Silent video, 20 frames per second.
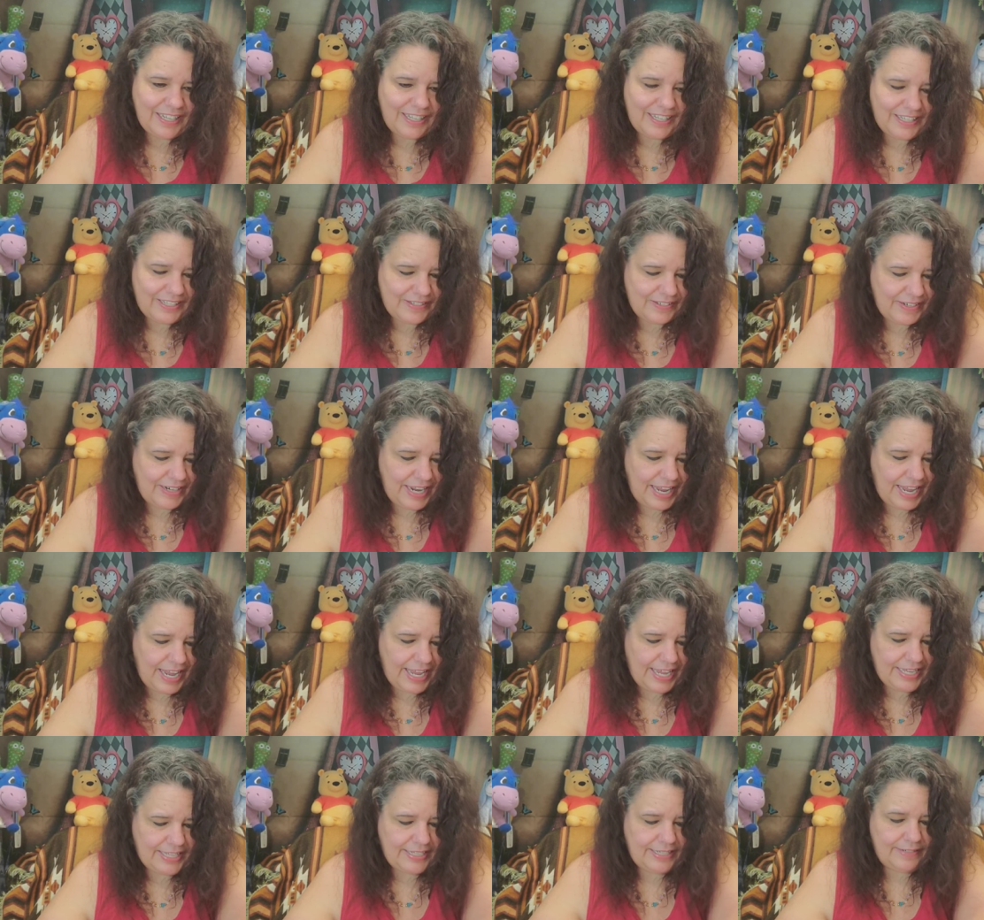This one
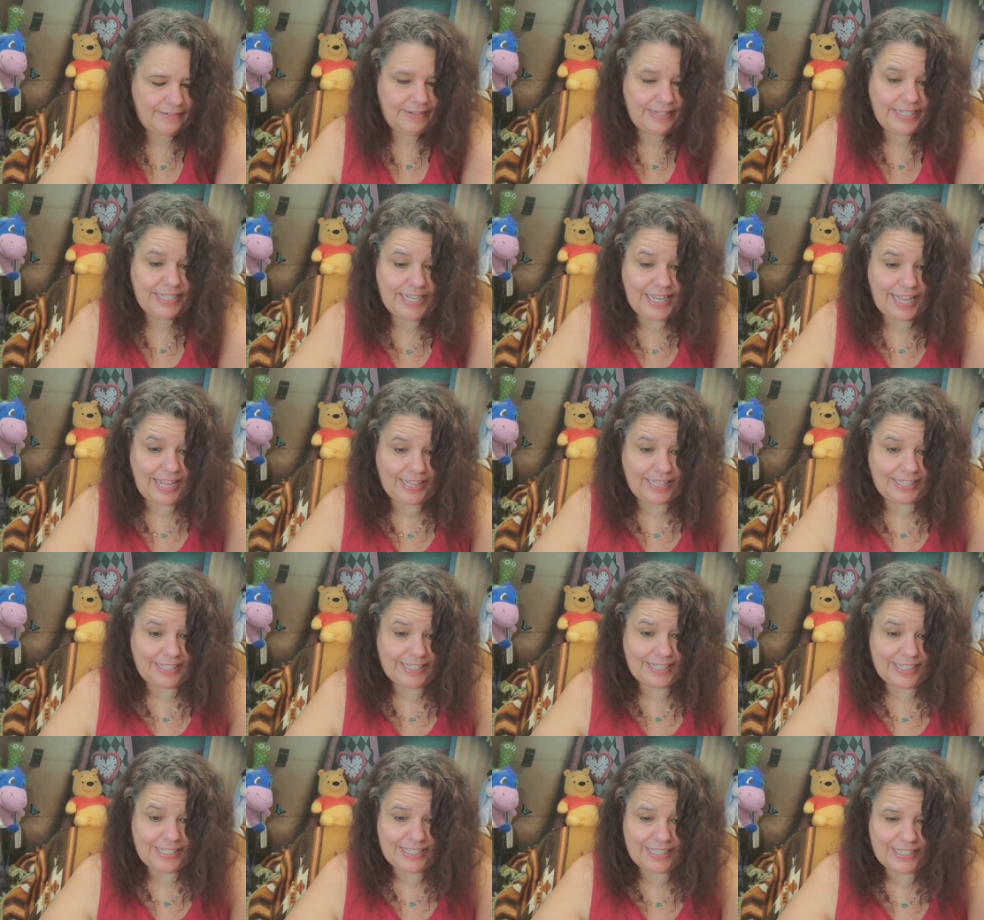has 20
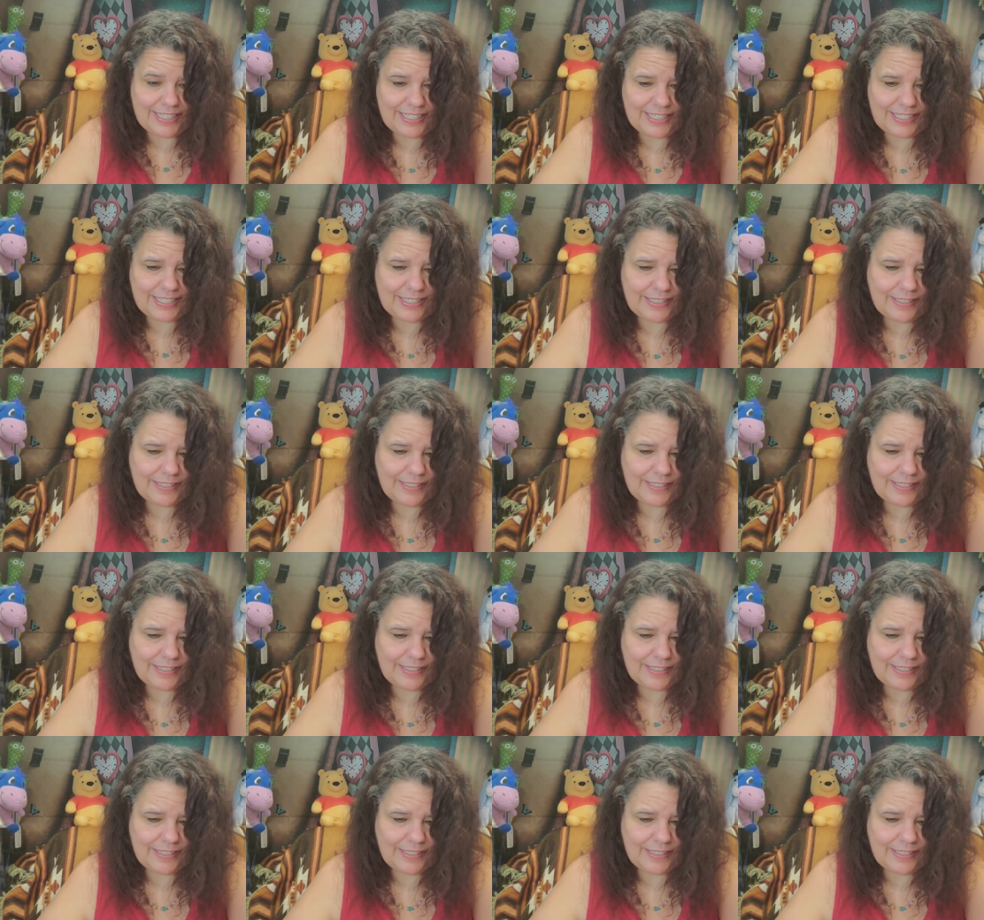colors.